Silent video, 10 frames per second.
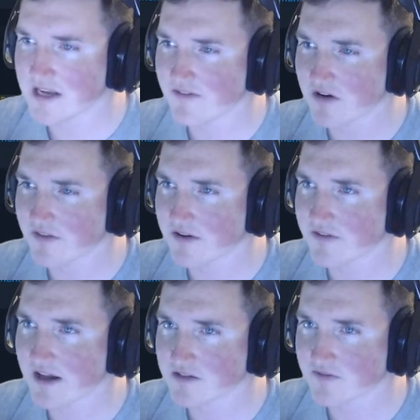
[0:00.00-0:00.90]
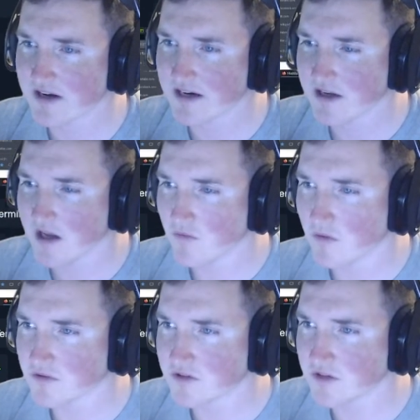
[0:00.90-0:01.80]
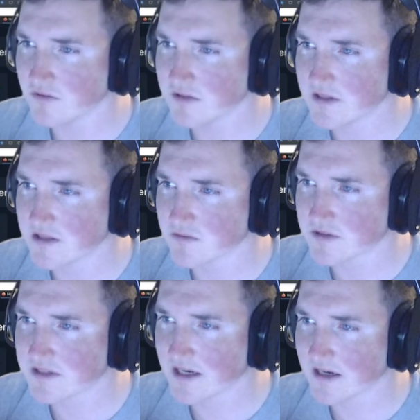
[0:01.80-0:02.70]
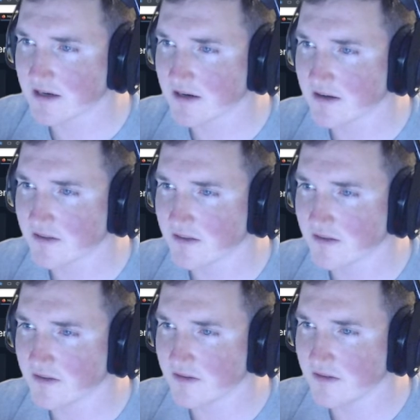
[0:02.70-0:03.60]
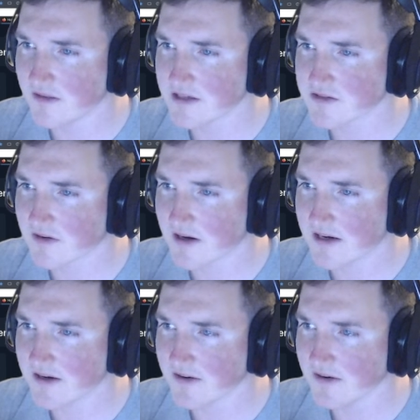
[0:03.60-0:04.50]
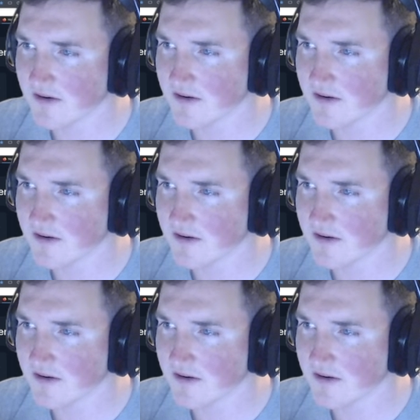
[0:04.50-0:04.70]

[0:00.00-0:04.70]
have it on there, that's fine. What we'll do is we'll take this right here,